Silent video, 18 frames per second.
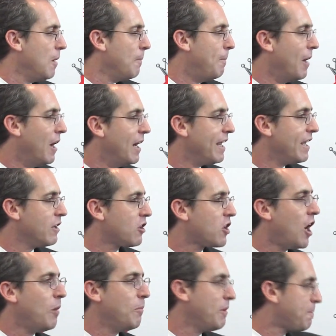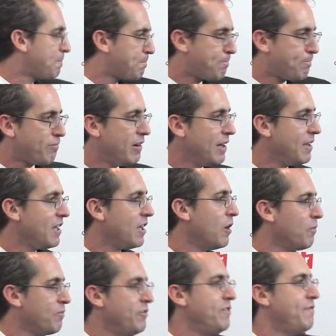But it'll come with
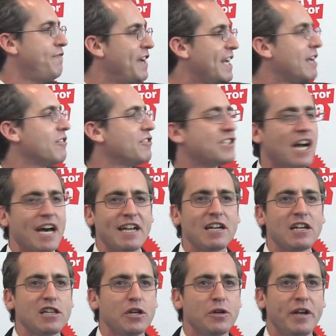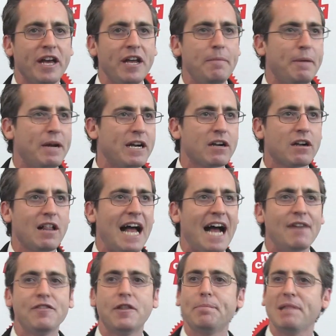figures not included, but it'll
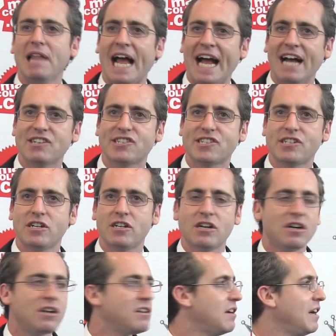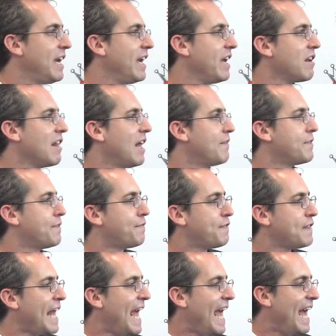have the blaster, it'll have the
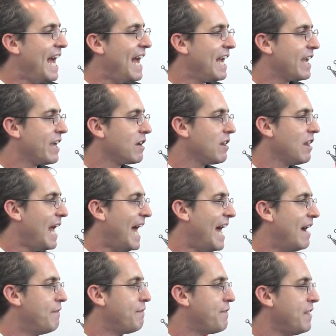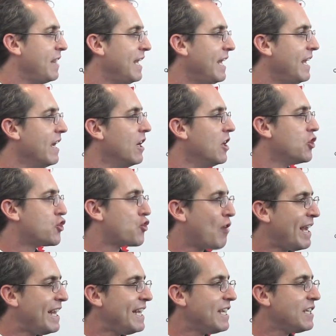flag, it'll have the
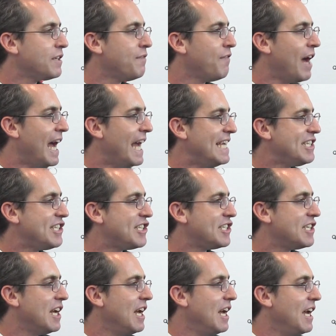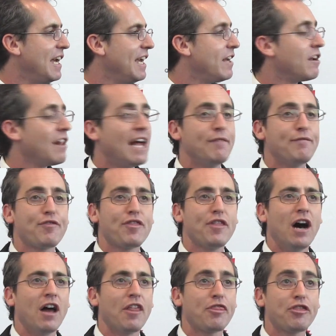training device, it'll
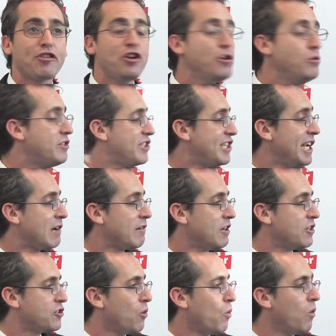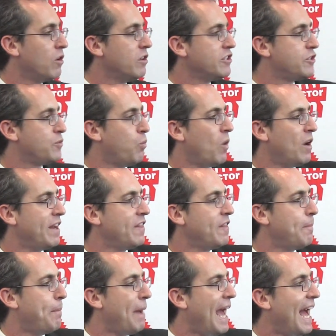have 2 secret doors, one in
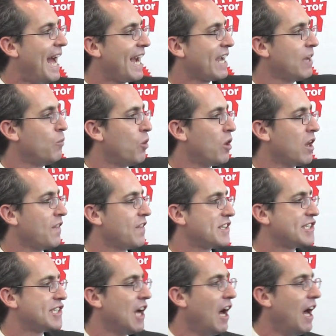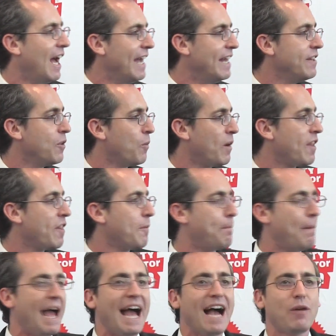the back and one on the side. The one in the
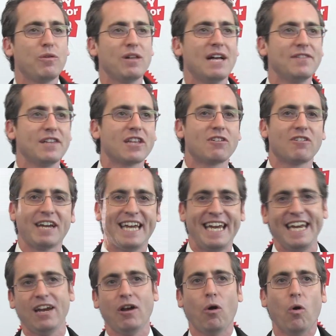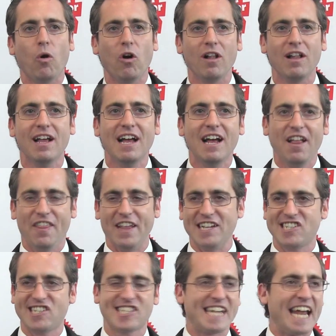back will have a little keyhole
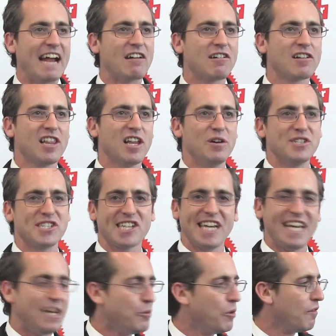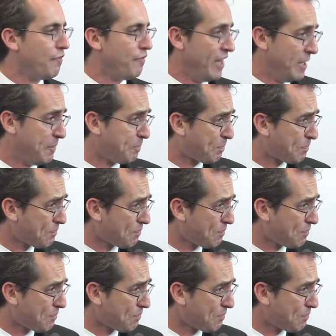that Scareglow's key will fit.